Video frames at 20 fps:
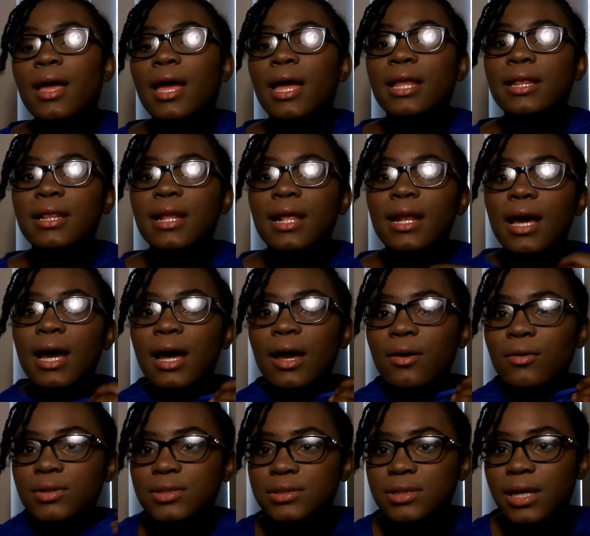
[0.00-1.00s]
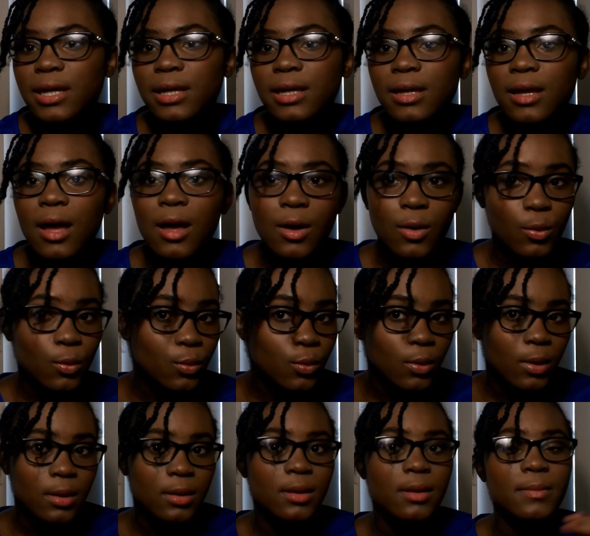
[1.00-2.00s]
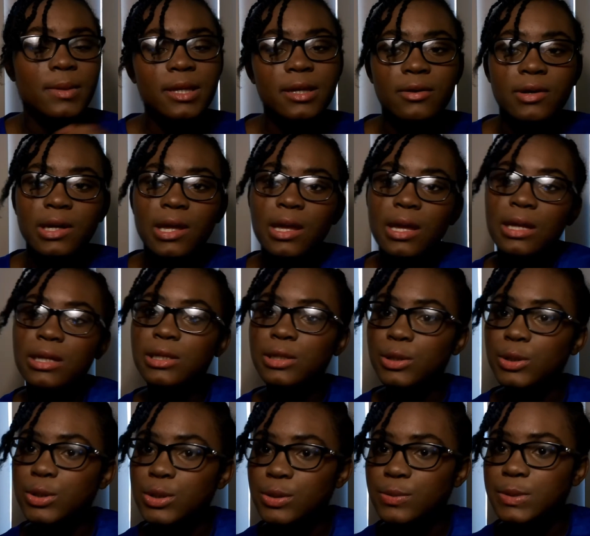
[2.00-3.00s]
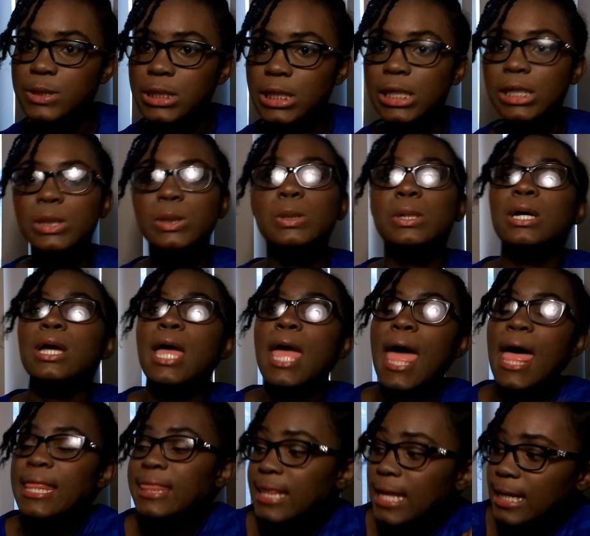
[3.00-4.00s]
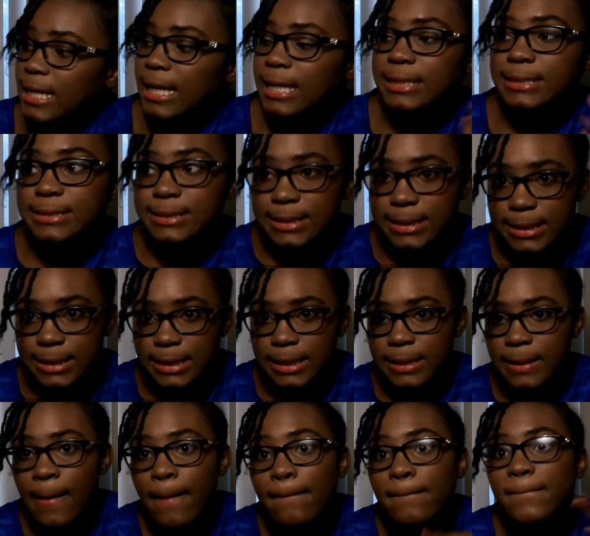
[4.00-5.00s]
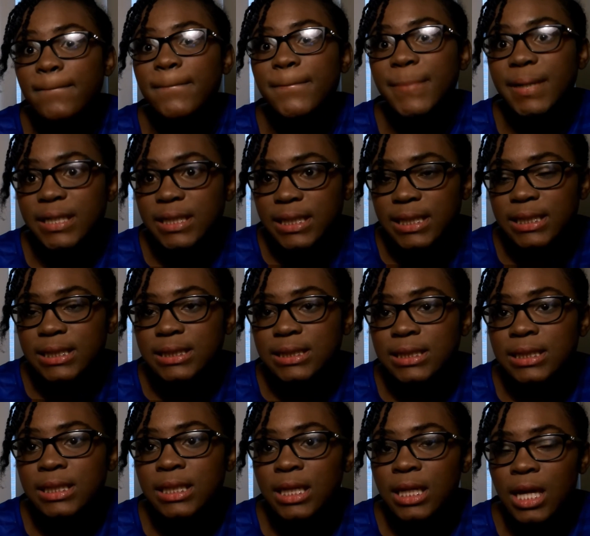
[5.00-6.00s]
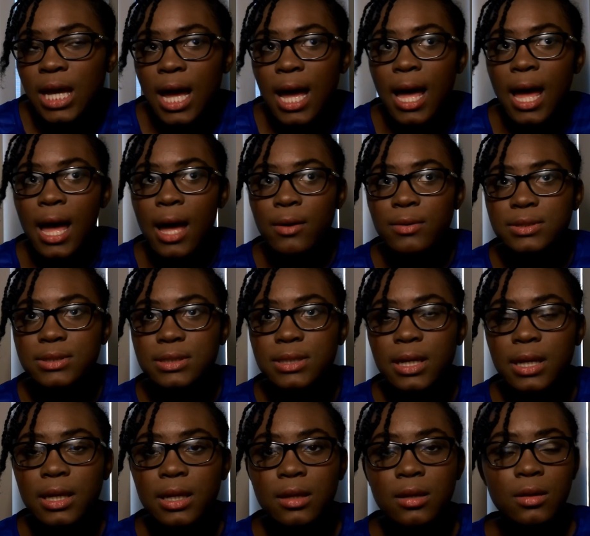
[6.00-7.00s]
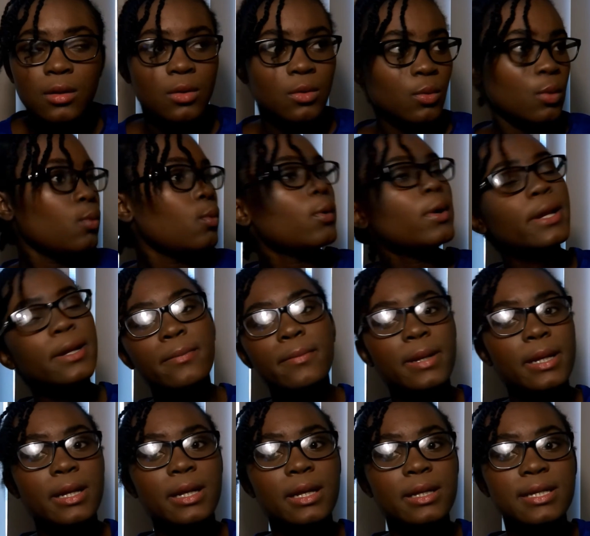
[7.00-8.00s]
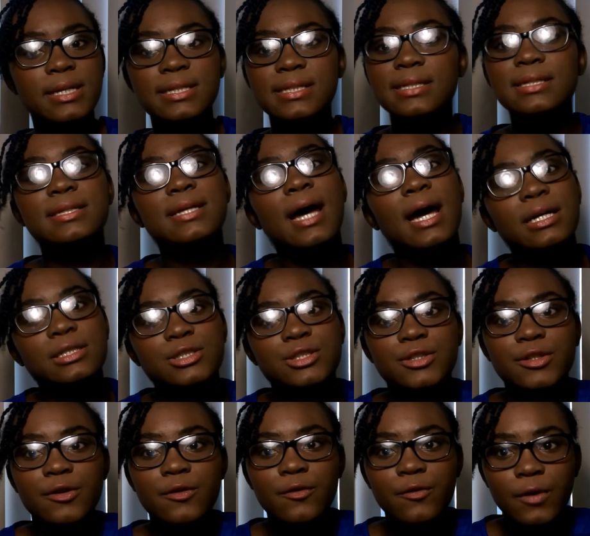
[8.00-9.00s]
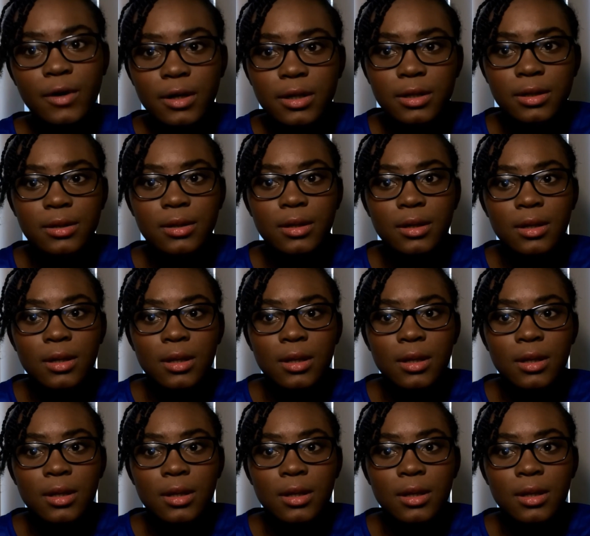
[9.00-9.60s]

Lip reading: And then I was like, ooh, let me create a YouTube channel. And then I did, but I was like, wait a minute, this is actually fun.